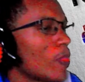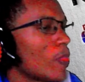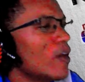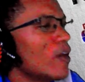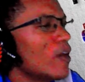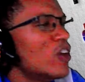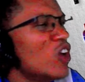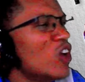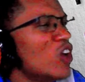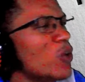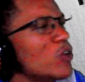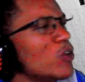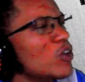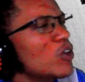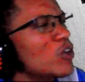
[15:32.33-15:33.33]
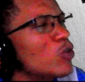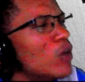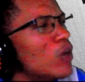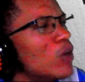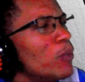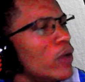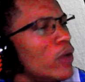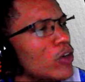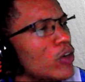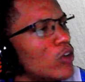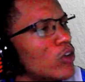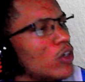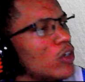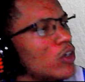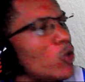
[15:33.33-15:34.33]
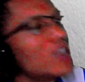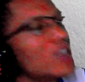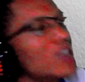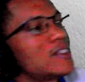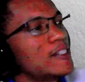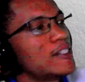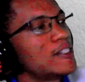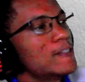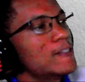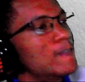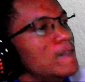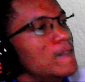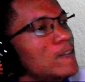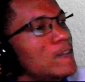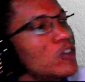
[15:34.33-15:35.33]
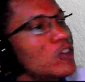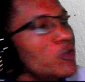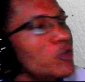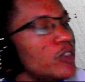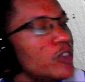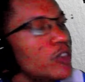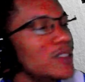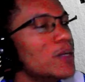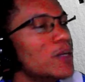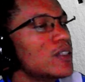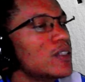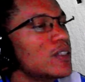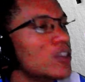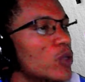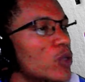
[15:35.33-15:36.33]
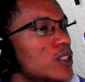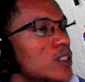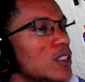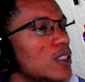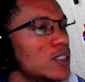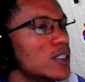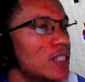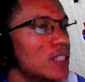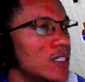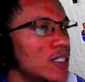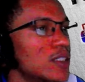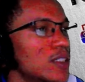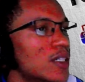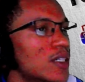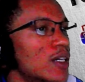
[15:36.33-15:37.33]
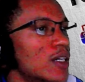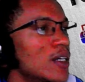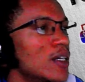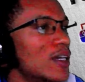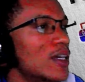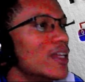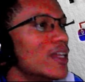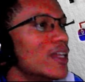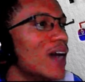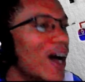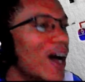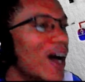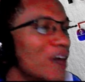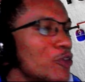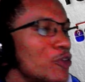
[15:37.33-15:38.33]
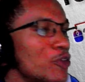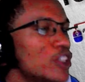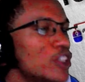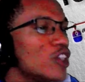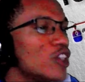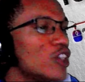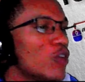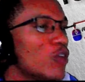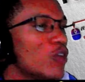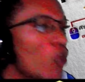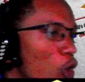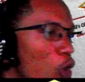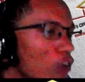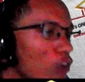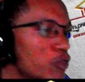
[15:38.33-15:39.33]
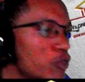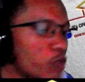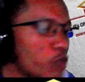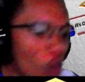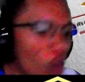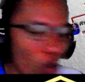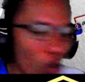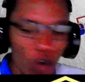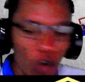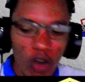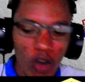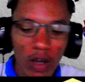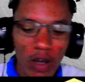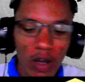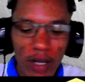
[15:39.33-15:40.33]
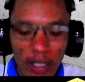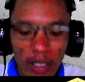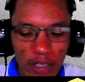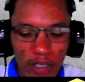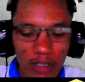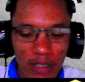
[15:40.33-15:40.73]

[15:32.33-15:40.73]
Now we're going to go and break down the question. So the first part of the question says that the average of all four is